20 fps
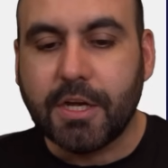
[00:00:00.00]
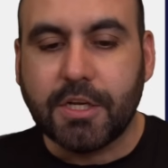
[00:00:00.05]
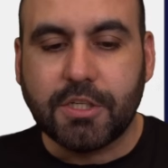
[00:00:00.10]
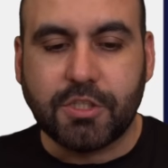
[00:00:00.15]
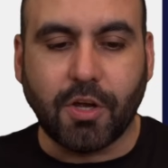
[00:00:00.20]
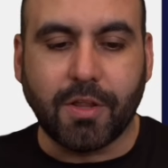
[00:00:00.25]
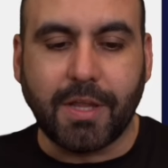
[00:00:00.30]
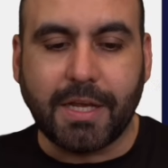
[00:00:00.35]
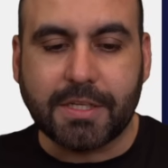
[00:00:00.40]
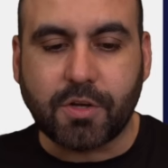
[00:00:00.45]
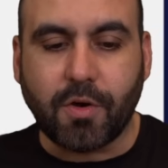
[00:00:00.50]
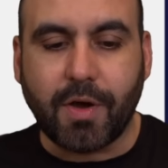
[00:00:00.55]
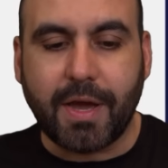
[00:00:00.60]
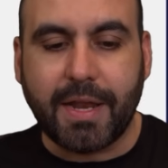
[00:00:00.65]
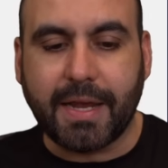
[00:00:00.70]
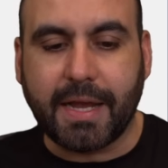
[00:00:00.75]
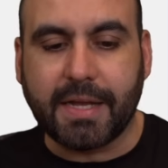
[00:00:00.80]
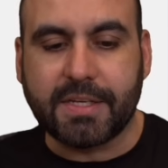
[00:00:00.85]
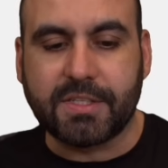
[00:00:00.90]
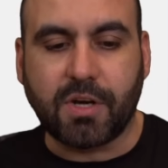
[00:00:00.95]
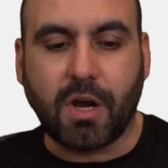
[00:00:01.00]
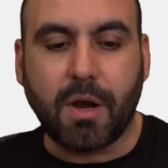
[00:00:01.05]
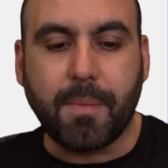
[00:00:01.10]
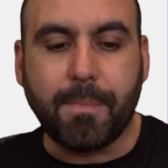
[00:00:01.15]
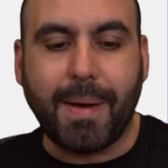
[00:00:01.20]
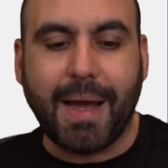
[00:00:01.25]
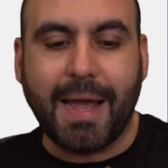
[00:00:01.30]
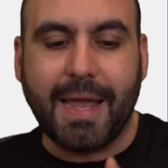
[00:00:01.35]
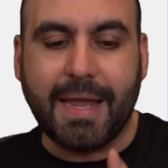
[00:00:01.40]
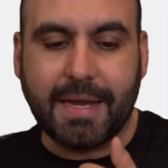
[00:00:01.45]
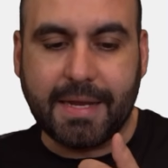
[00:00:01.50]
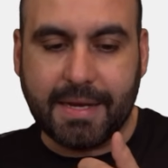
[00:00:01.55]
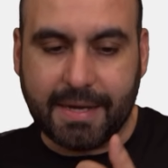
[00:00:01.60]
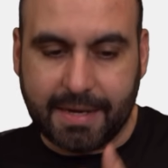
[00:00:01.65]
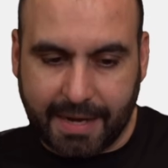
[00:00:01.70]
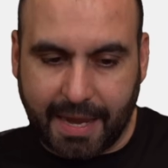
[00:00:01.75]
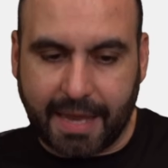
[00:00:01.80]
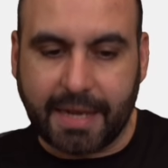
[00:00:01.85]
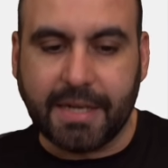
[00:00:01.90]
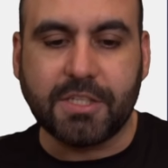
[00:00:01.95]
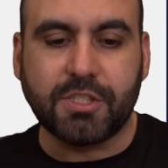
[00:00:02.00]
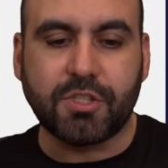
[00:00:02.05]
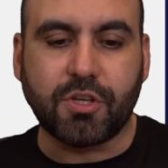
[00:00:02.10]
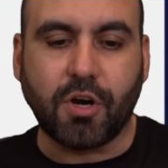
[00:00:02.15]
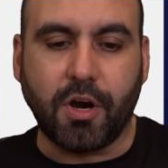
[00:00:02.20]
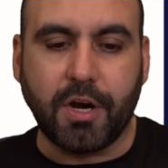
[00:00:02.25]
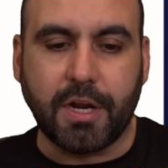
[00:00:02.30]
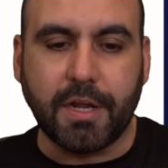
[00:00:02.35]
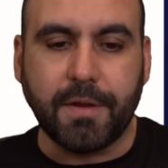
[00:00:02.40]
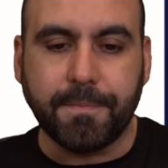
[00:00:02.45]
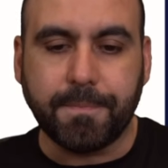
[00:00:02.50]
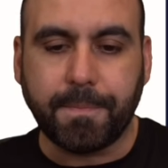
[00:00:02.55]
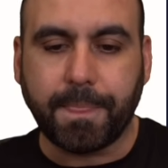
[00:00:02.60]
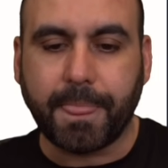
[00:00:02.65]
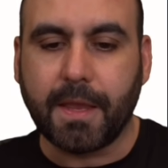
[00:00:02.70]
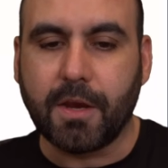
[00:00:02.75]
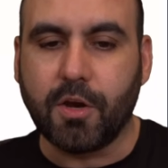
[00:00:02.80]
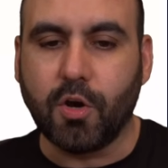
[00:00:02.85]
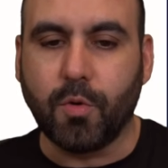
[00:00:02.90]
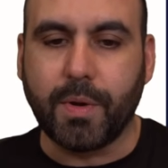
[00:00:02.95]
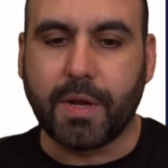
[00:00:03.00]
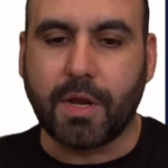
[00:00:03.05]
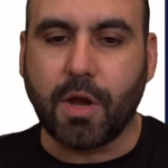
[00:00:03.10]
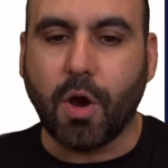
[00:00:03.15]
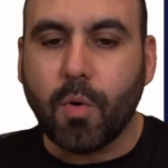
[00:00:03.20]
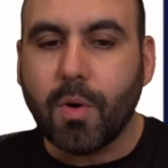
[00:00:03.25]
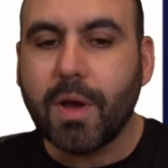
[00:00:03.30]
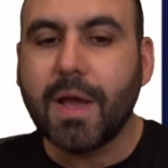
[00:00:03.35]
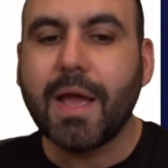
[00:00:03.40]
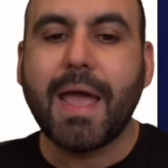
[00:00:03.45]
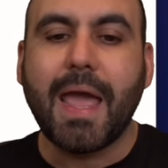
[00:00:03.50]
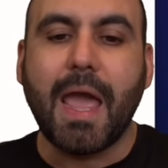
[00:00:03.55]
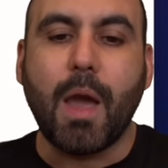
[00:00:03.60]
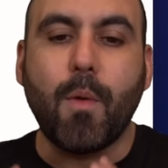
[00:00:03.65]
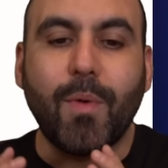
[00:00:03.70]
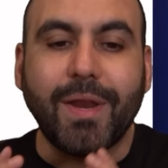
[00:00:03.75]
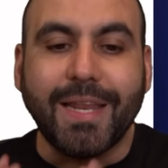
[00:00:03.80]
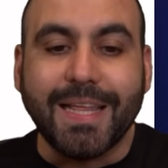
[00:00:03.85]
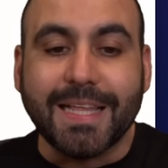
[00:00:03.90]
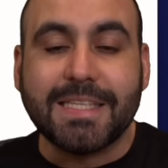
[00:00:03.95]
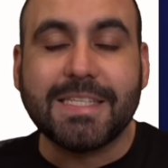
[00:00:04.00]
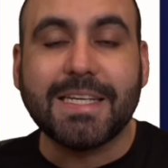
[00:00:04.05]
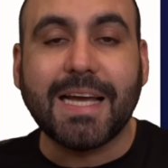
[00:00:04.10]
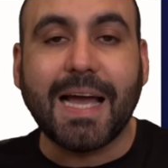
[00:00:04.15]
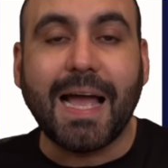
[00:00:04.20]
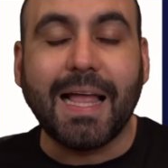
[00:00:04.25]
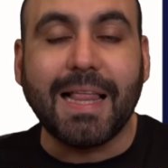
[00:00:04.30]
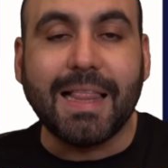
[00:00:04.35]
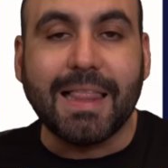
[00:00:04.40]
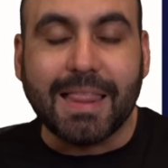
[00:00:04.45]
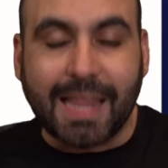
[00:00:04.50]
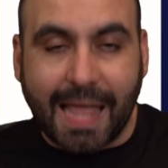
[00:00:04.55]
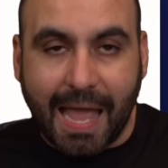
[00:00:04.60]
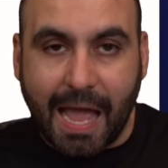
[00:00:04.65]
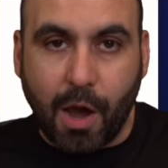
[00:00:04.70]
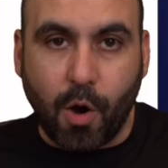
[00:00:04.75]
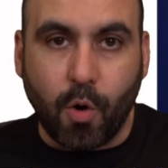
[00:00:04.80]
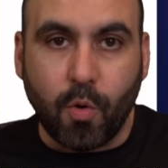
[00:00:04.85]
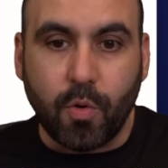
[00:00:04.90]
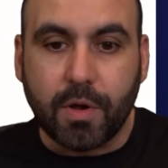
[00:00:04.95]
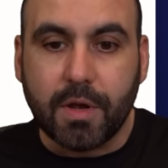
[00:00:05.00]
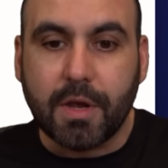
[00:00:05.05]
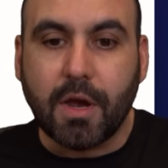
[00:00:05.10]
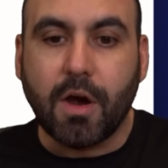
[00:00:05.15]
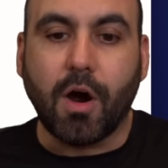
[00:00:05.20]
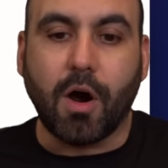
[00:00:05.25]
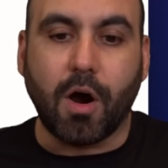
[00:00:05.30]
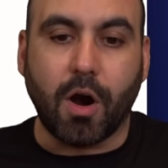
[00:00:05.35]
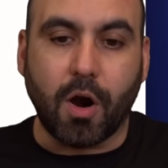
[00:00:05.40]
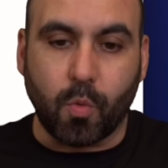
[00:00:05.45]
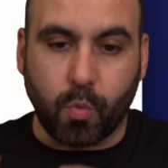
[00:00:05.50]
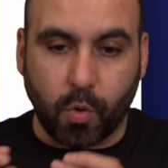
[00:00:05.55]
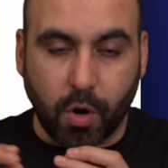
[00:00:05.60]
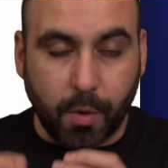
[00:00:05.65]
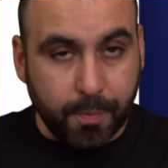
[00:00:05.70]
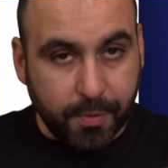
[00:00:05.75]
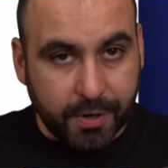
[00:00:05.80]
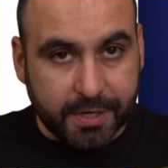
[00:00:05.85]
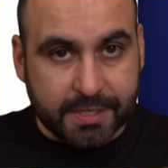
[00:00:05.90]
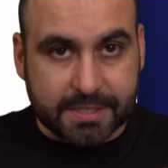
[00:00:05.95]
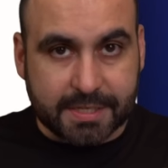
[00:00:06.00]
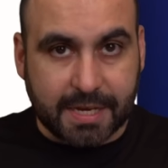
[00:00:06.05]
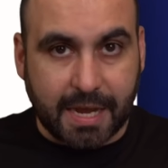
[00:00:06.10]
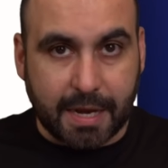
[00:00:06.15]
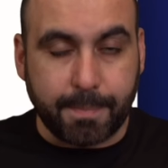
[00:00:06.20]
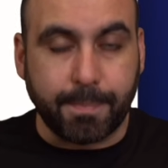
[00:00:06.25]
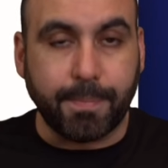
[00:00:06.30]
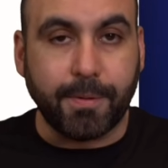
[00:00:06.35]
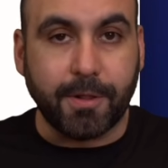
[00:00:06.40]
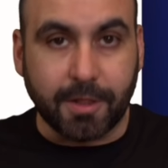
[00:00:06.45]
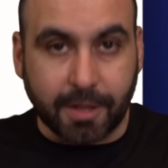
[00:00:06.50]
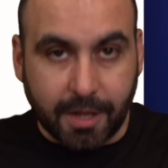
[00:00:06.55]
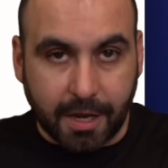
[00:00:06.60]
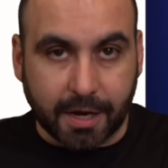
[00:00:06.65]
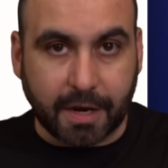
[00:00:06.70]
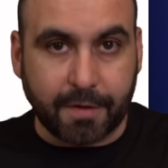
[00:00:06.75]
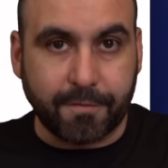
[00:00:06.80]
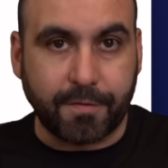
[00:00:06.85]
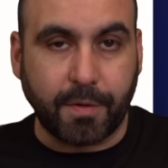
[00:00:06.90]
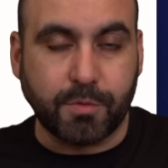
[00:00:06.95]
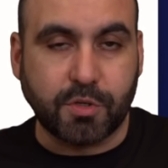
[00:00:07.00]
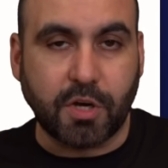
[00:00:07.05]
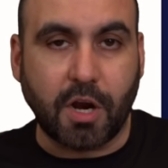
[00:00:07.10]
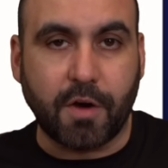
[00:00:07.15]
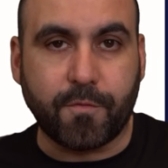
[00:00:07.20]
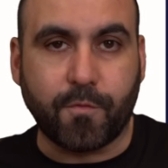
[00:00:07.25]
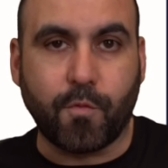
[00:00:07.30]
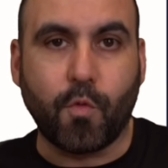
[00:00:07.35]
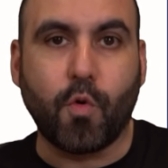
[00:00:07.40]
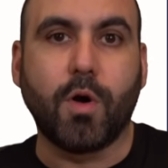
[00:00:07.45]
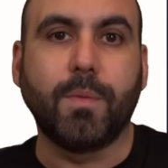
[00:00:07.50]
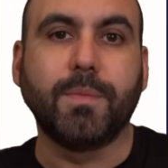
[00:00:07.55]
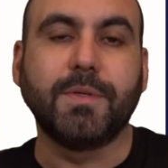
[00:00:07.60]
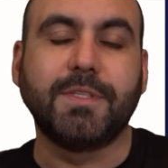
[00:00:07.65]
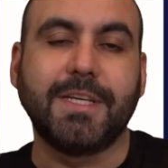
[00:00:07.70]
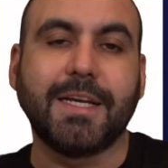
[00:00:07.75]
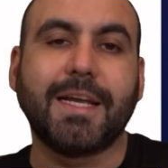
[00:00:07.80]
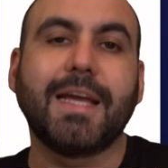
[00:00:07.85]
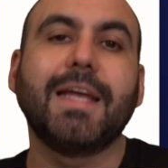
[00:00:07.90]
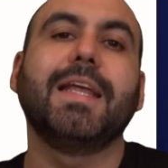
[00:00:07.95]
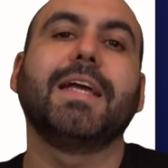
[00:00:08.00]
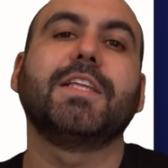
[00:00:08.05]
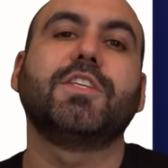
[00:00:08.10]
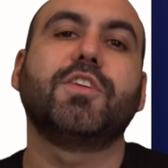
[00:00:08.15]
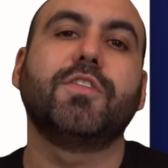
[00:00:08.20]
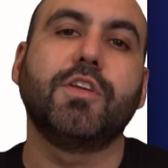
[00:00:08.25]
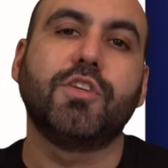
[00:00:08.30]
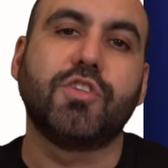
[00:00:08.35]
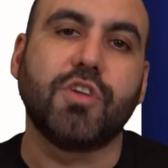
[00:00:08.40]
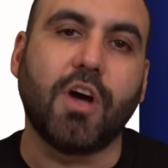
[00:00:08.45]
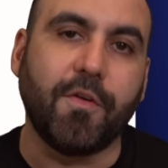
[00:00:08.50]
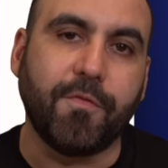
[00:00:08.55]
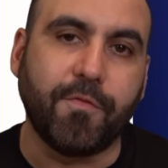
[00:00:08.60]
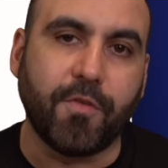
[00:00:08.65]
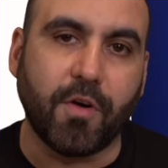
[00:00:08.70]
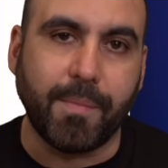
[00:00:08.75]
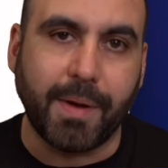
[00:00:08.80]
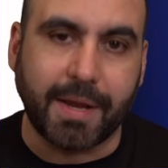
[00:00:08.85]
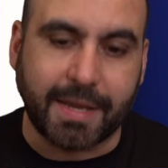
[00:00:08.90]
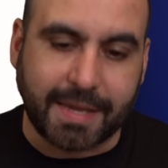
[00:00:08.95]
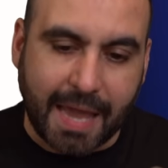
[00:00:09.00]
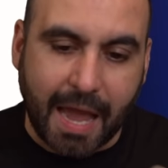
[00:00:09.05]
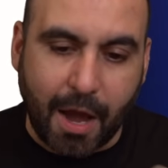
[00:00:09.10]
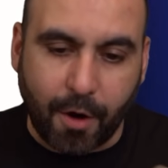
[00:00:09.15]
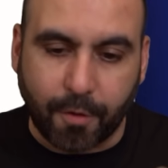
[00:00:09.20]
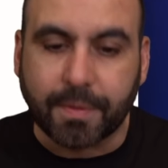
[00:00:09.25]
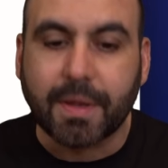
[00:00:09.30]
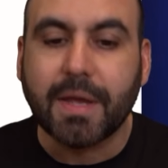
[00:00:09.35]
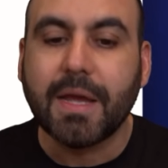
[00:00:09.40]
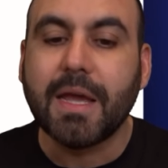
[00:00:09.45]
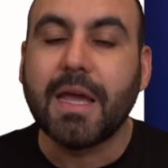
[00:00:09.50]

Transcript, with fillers: So let's go ahead and get started by getting started. Here we go. And we need to allow our WordPress site plugin from Jotform to connect to the Jotform account.